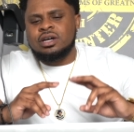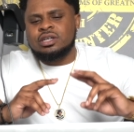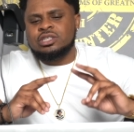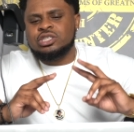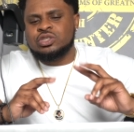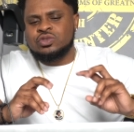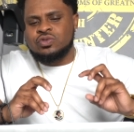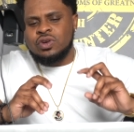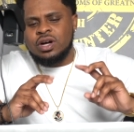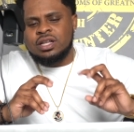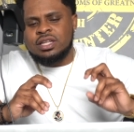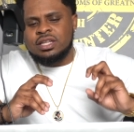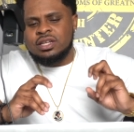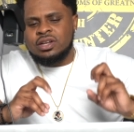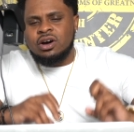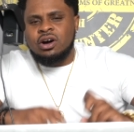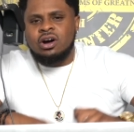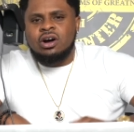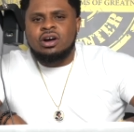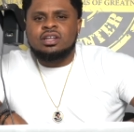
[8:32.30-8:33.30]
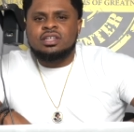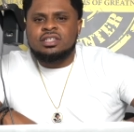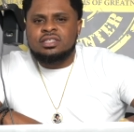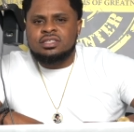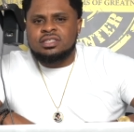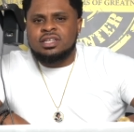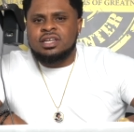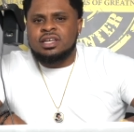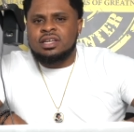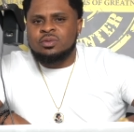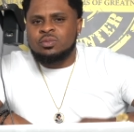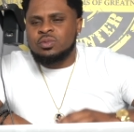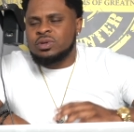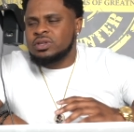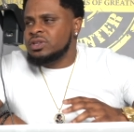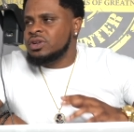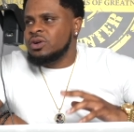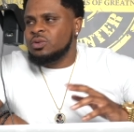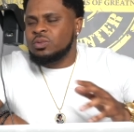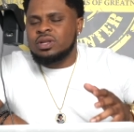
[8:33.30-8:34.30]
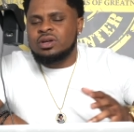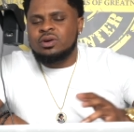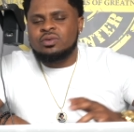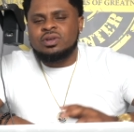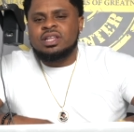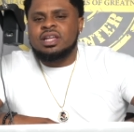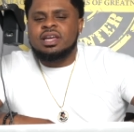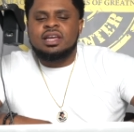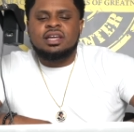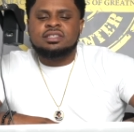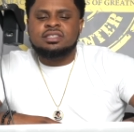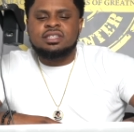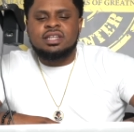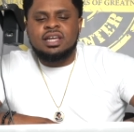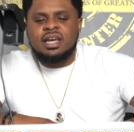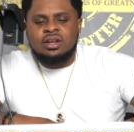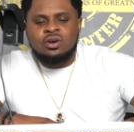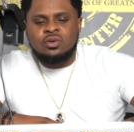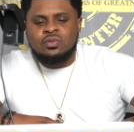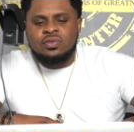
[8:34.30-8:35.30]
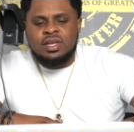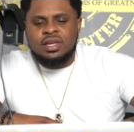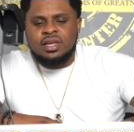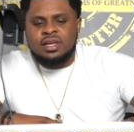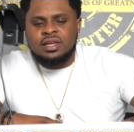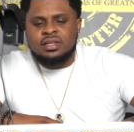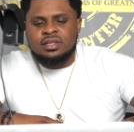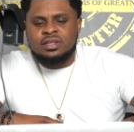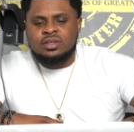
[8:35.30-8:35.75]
struggling artists, and we, you know, we don't adhere to that over here.